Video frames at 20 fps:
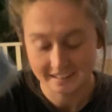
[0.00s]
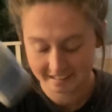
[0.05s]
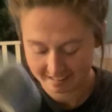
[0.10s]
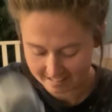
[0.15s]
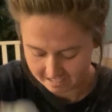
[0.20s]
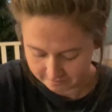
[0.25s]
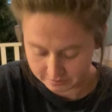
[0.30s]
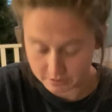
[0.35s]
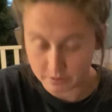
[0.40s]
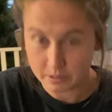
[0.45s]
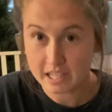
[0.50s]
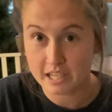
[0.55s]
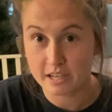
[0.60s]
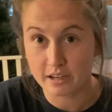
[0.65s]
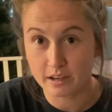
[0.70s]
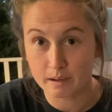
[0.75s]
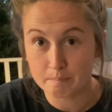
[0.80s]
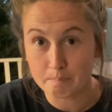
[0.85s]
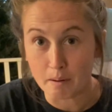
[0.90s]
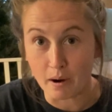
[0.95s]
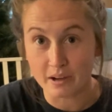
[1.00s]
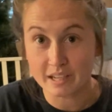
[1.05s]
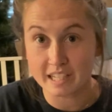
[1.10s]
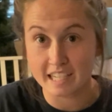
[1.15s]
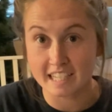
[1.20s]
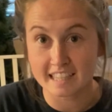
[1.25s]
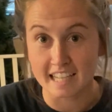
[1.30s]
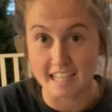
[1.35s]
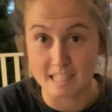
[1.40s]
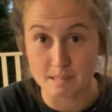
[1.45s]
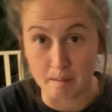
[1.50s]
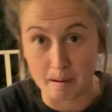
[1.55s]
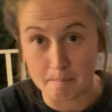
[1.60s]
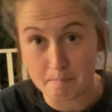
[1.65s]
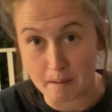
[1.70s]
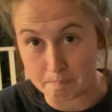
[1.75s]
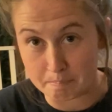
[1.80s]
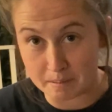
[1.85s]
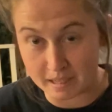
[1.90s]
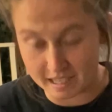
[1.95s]
If you hear barking, that's my
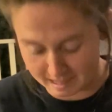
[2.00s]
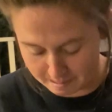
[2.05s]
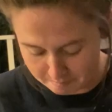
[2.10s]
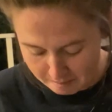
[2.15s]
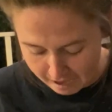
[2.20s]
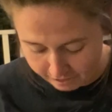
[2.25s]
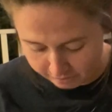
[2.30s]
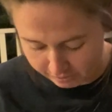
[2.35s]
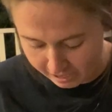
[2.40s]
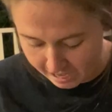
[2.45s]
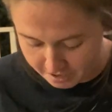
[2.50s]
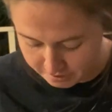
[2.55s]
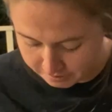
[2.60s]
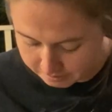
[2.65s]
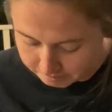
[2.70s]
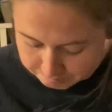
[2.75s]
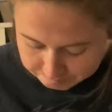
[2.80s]
puppy in the background.